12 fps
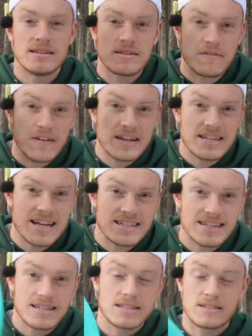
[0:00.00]
This is a
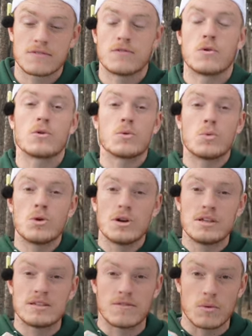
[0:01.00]
fantastic disc for the
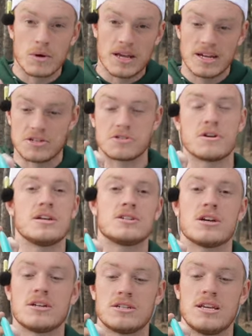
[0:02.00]
woods. If you want to hit a straight
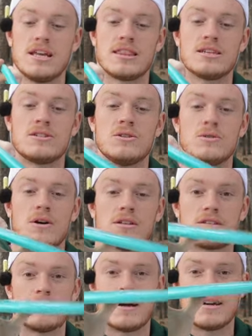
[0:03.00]
shot, just hit this dude
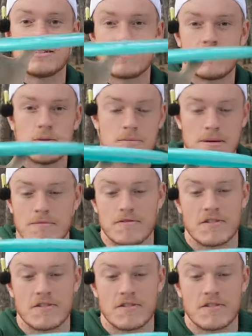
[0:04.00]
on some hyzer, flips up